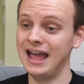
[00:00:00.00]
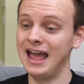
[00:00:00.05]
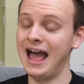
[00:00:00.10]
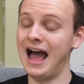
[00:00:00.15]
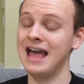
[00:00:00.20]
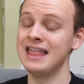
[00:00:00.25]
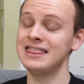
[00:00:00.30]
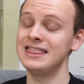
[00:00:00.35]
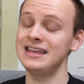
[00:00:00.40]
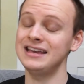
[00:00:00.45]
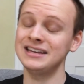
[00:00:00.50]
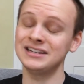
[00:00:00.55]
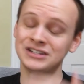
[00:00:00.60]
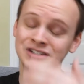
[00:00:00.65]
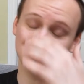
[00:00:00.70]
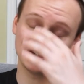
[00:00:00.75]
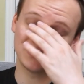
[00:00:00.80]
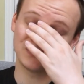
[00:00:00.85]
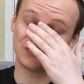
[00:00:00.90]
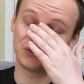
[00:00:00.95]
I think it's
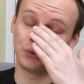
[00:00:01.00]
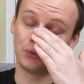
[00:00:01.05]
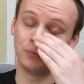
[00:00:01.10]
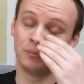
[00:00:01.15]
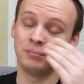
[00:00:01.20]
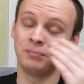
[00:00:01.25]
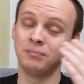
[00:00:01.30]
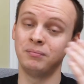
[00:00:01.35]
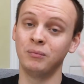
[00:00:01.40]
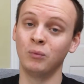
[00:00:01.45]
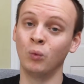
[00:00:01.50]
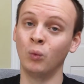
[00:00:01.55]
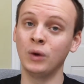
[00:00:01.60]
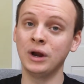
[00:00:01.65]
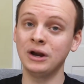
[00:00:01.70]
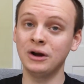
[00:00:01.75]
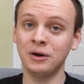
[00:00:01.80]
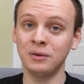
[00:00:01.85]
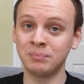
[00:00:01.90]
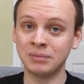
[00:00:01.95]
just for
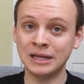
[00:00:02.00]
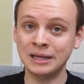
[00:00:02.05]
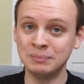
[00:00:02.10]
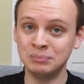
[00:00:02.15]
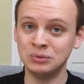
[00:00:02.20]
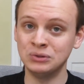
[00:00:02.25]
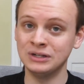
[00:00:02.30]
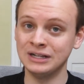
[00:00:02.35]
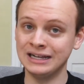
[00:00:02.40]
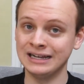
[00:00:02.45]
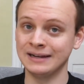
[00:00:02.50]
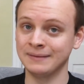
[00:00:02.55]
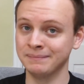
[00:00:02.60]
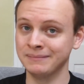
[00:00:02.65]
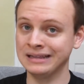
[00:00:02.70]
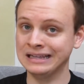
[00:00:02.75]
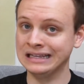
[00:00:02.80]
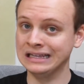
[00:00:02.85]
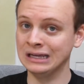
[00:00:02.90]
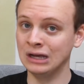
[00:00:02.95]
weird people like
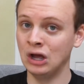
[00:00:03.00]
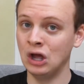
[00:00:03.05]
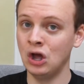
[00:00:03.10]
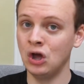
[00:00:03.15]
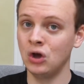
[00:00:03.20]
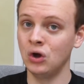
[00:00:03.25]
me